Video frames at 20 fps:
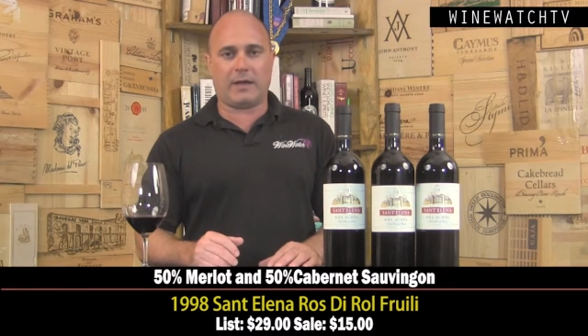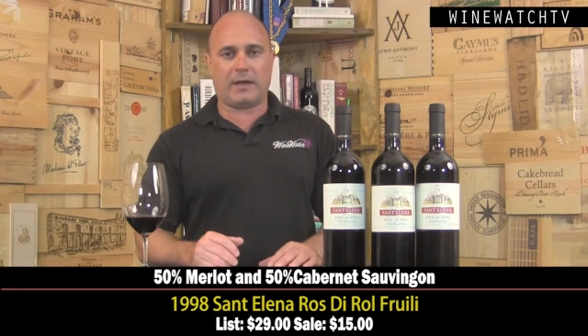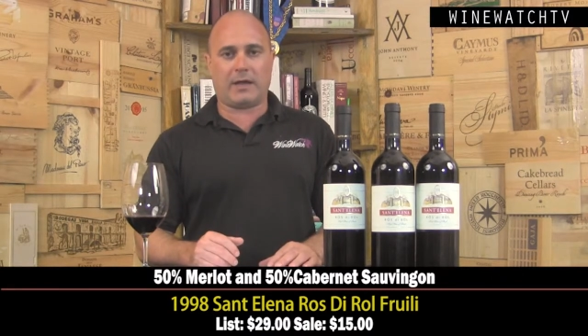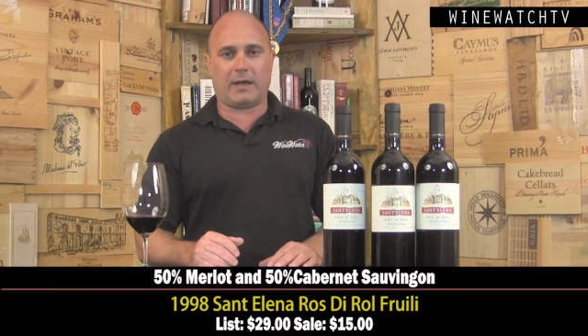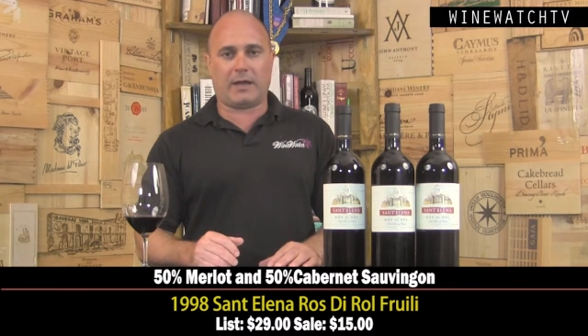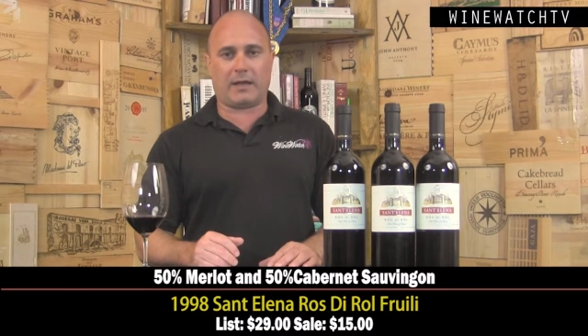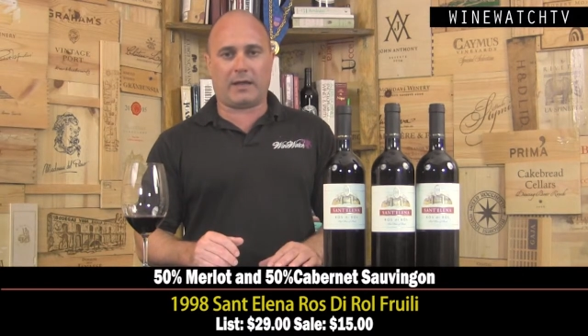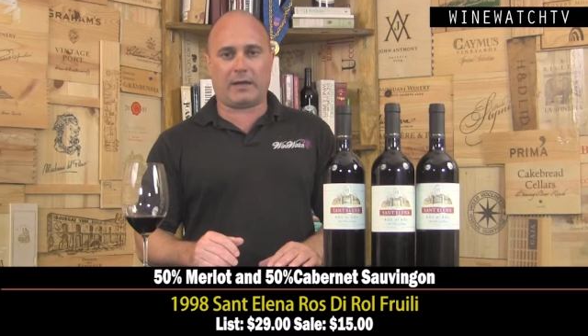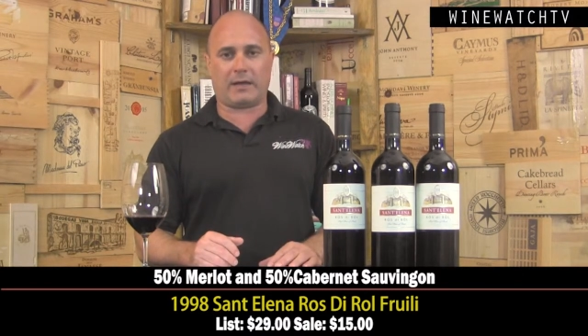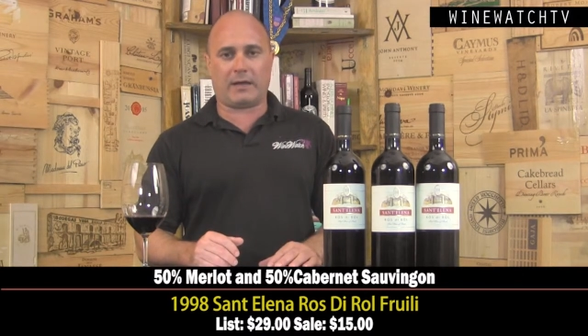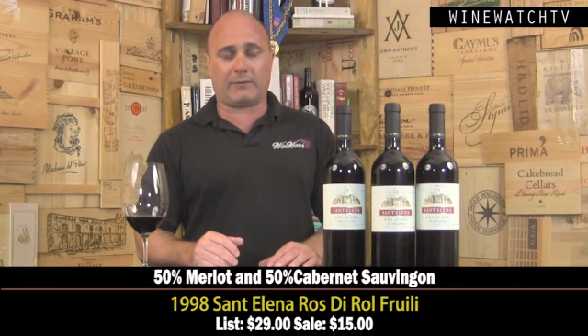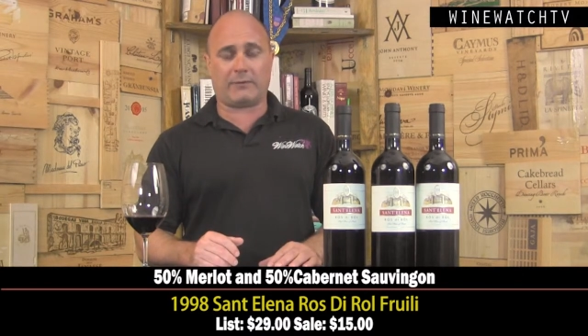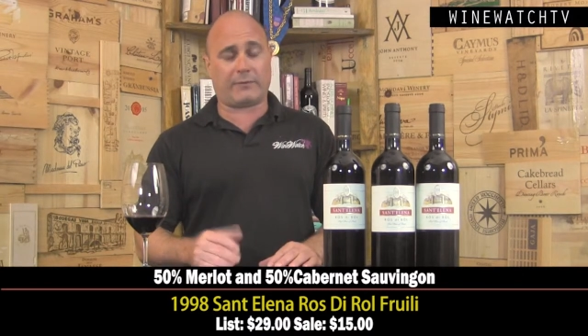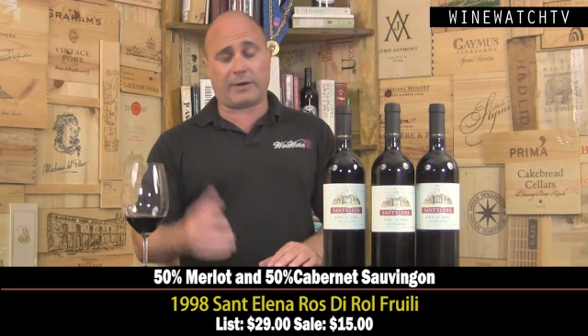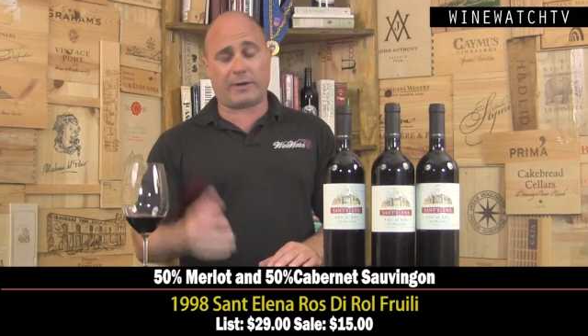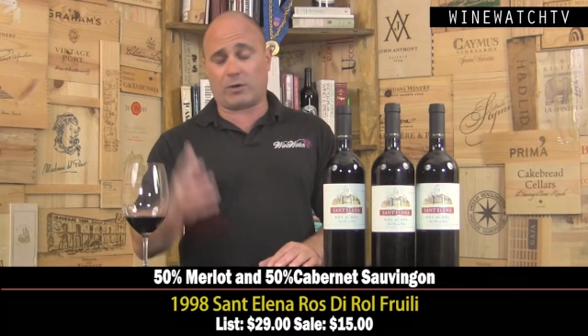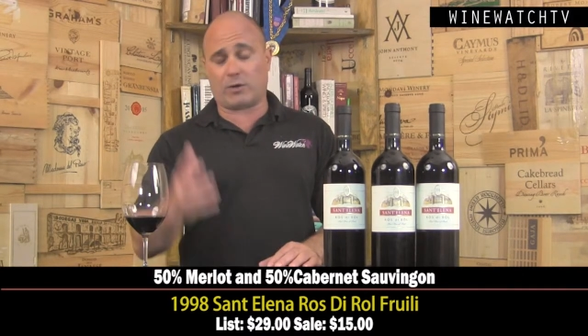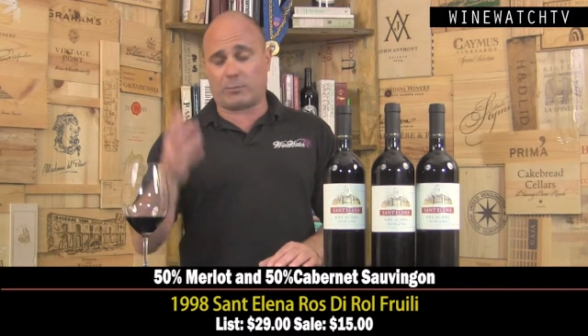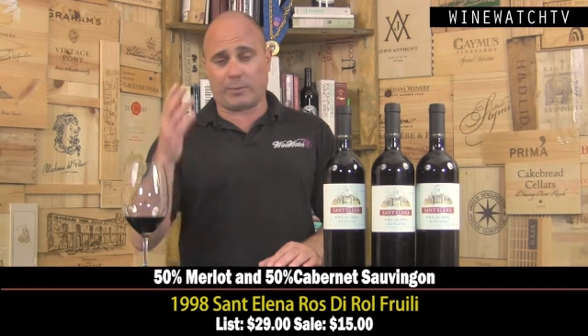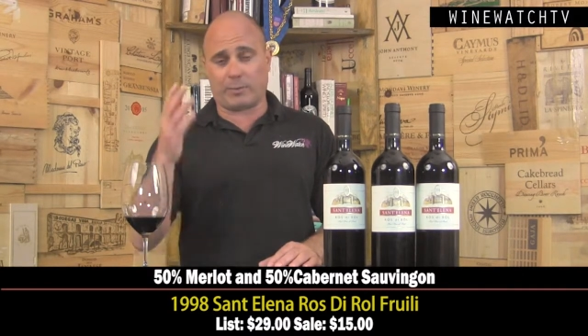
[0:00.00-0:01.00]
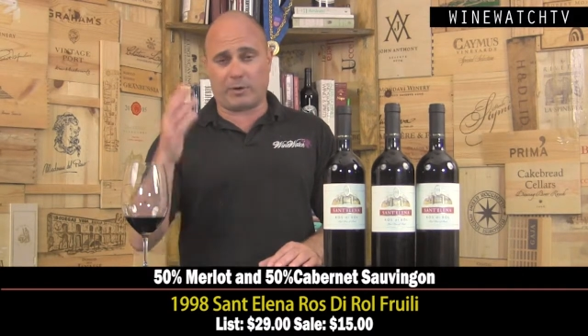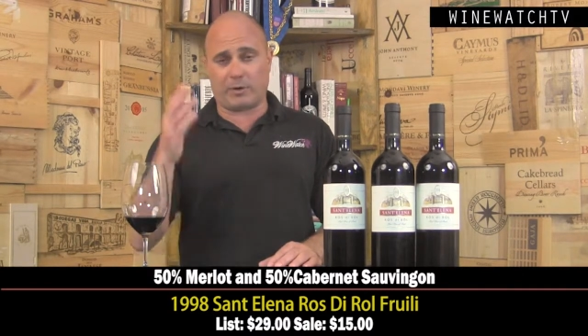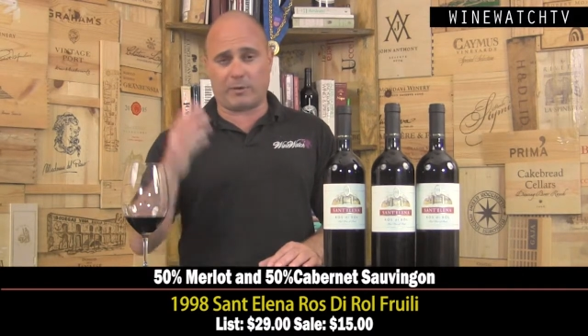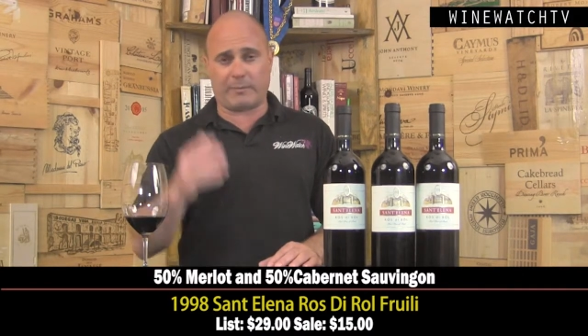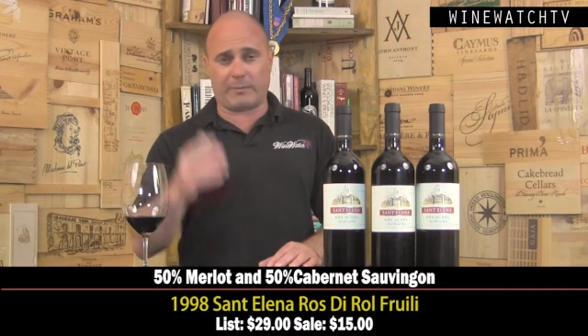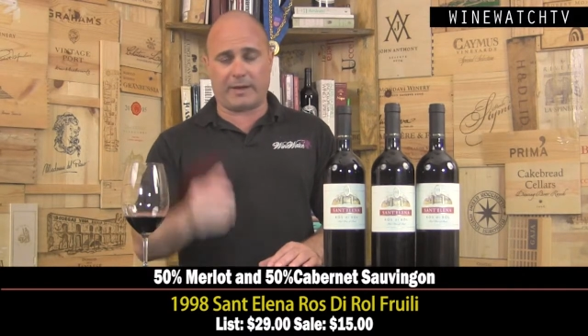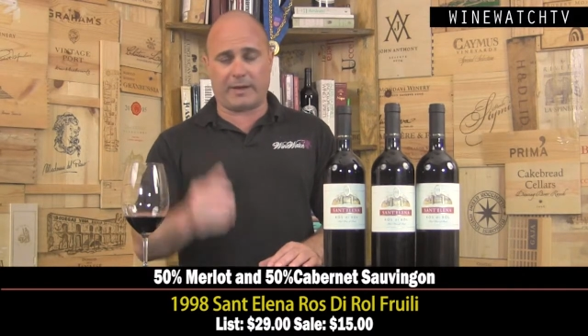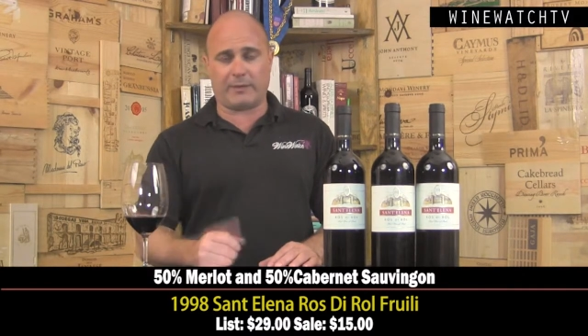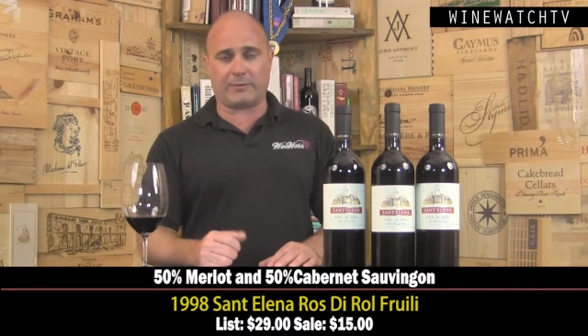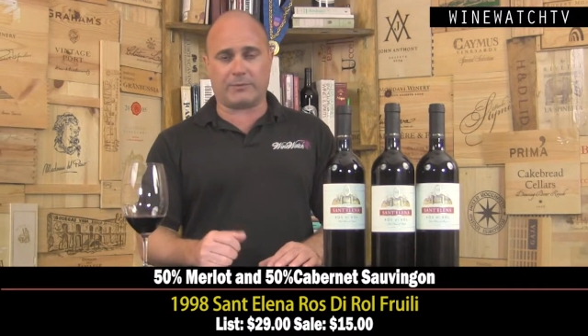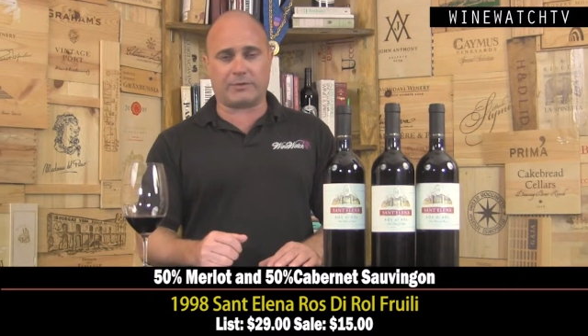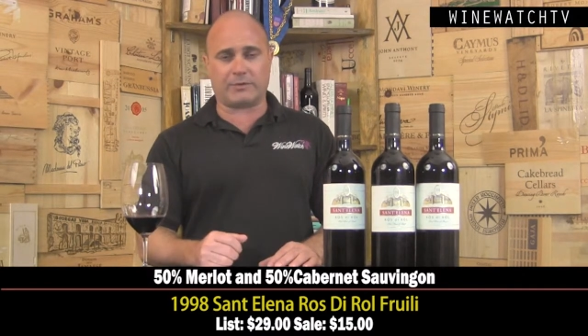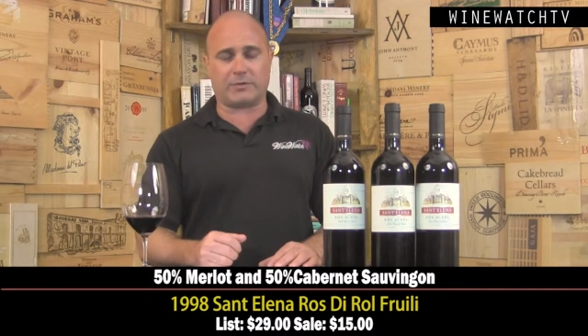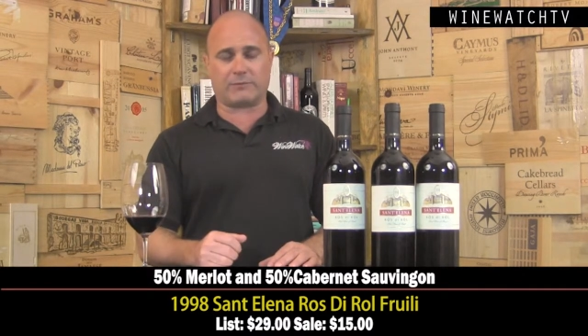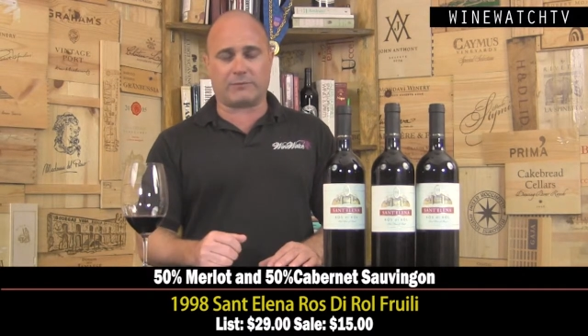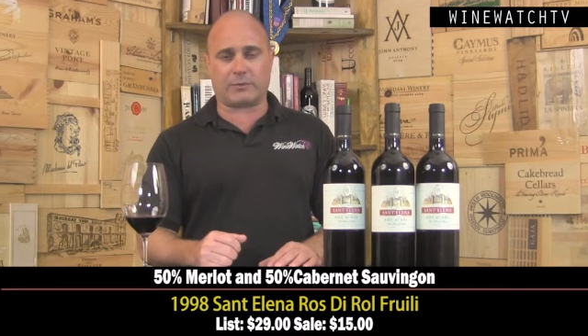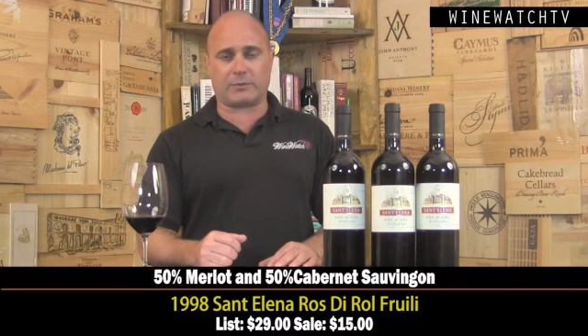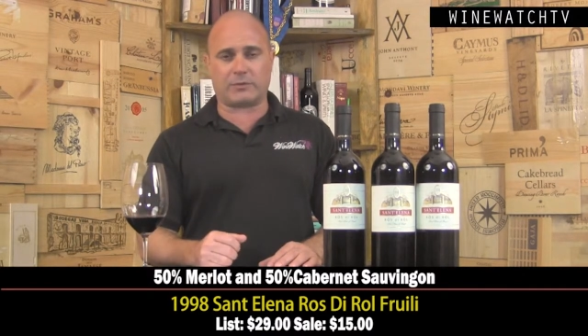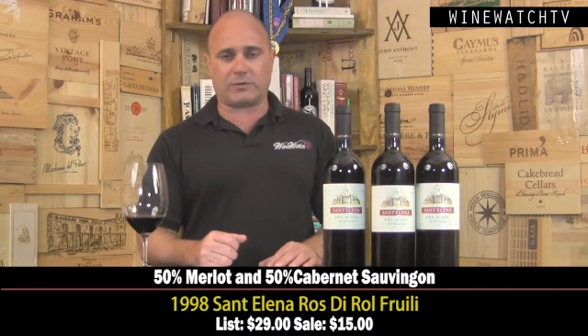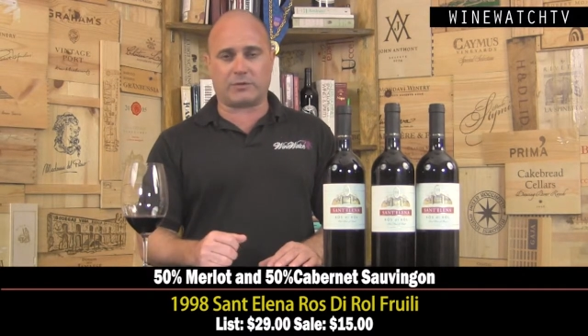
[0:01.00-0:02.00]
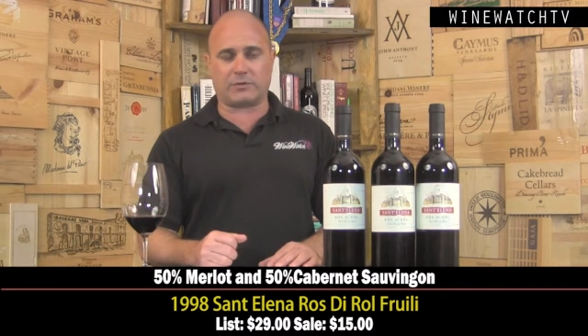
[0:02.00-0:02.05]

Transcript: And uh, Franco Bernabei was his first